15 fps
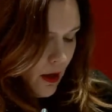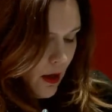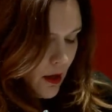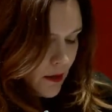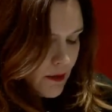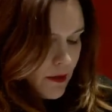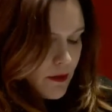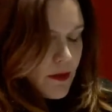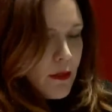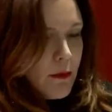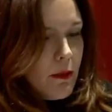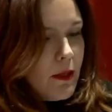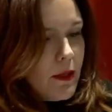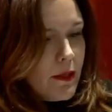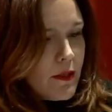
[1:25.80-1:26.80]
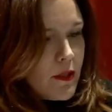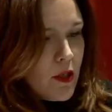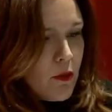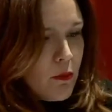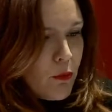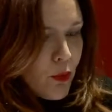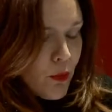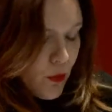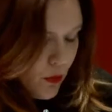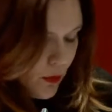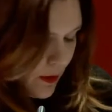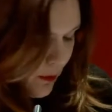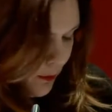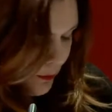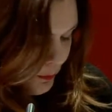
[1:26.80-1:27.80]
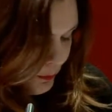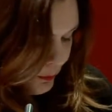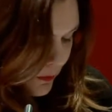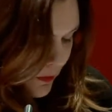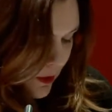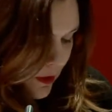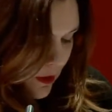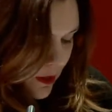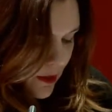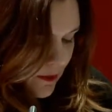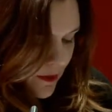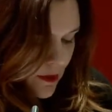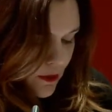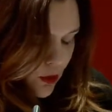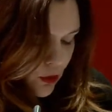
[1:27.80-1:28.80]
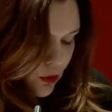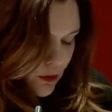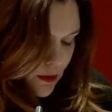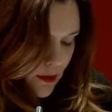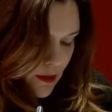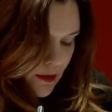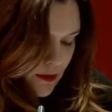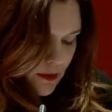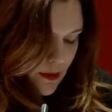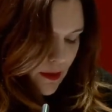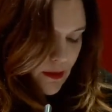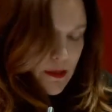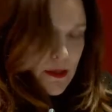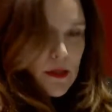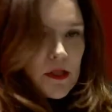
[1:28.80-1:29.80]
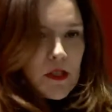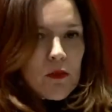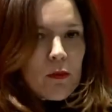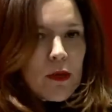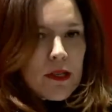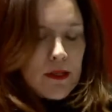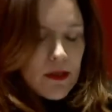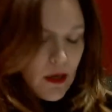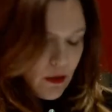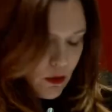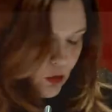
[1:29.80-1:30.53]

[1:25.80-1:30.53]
Accessibility program. In this context, there is a special